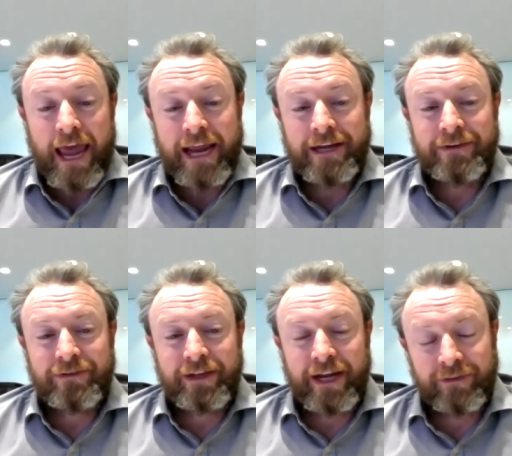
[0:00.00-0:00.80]

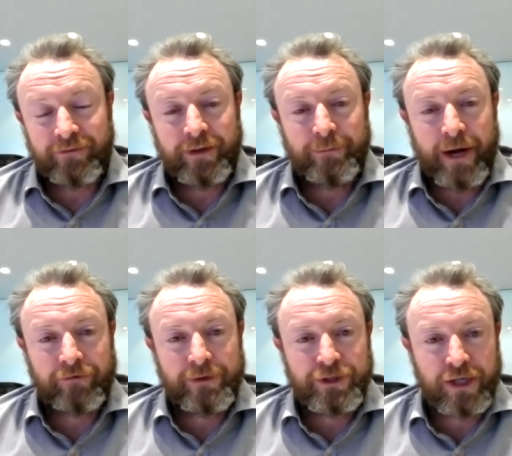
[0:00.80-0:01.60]
and getting the feedback
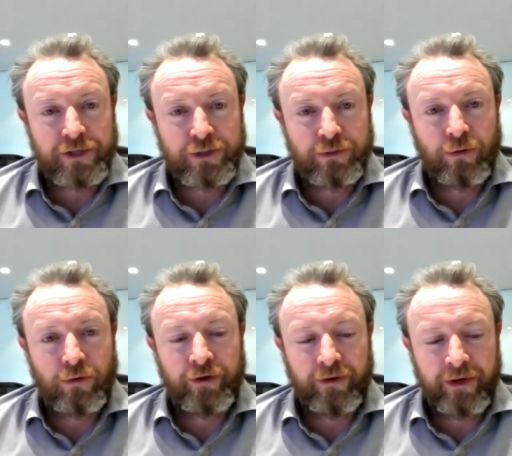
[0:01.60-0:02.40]
from the judges, who are
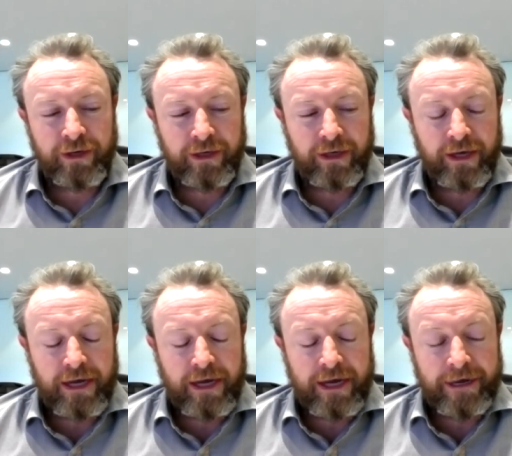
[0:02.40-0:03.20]
all very
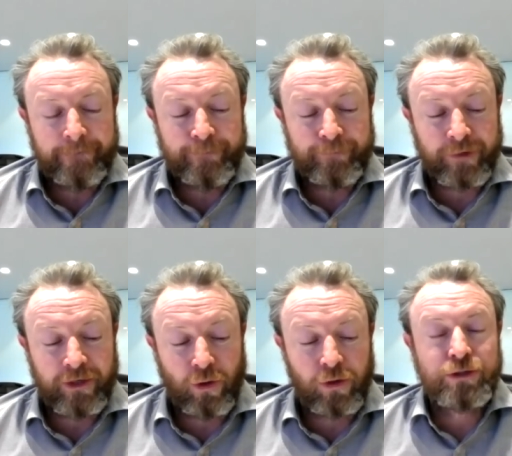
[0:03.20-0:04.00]

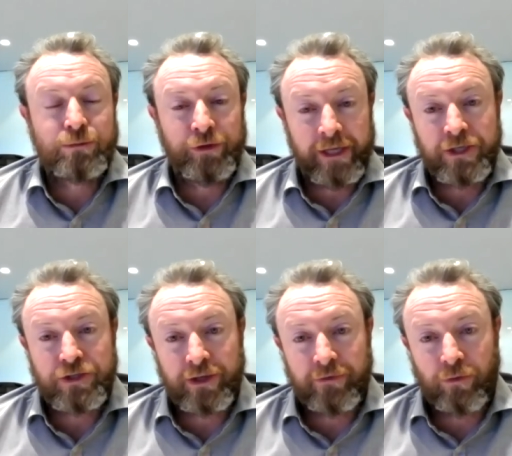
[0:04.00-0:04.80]
knowledgeable in the
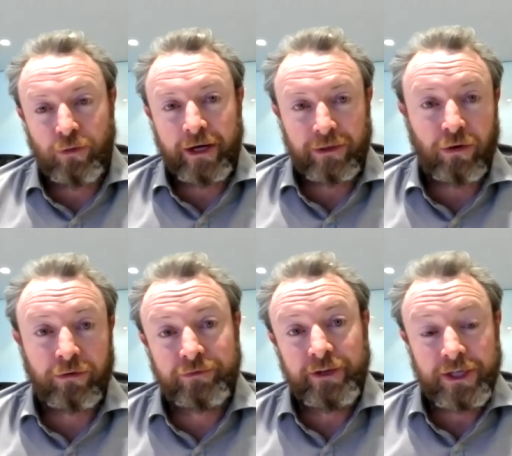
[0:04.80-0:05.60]
industry. They've all had a lot
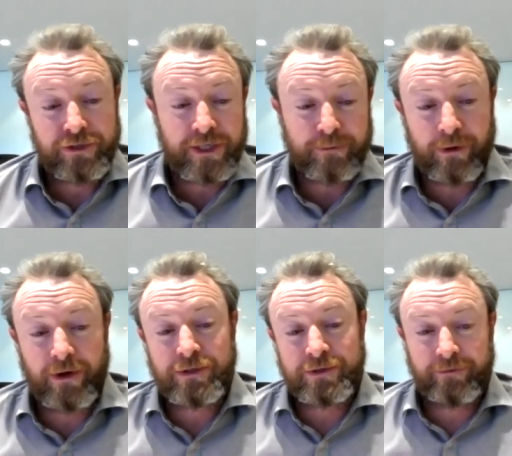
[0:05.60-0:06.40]
of industry
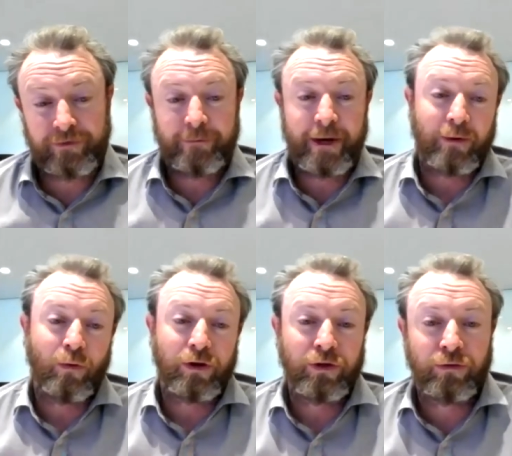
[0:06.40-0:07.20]
experience, on some feedback on
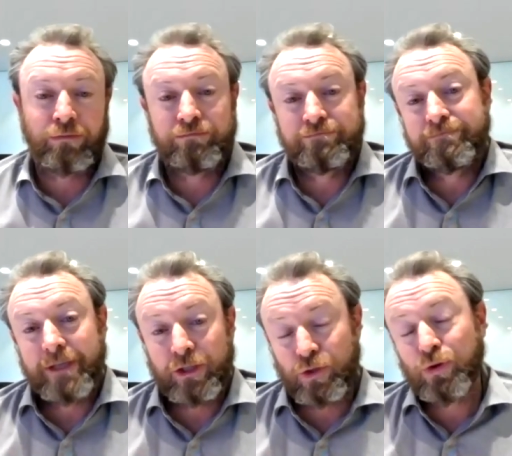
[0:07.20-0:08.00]
what you
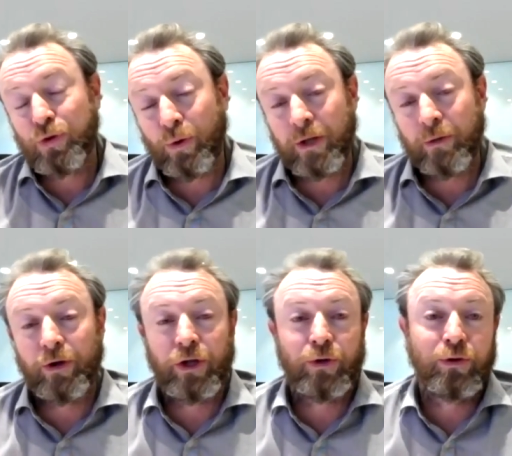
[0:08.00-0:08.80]
do well and
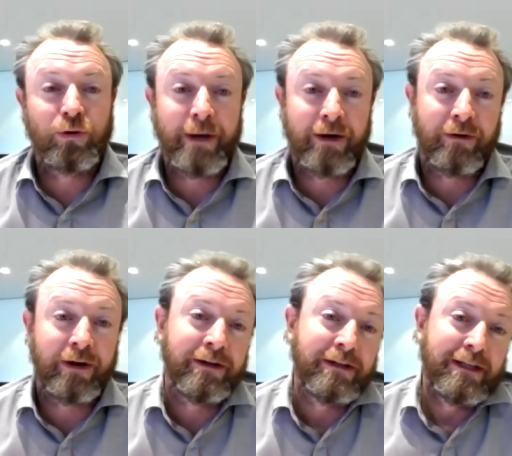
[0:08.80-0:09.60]
what you could do better,
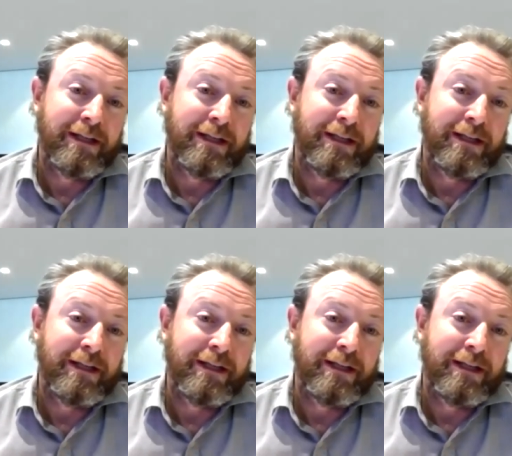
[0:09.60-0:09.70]
and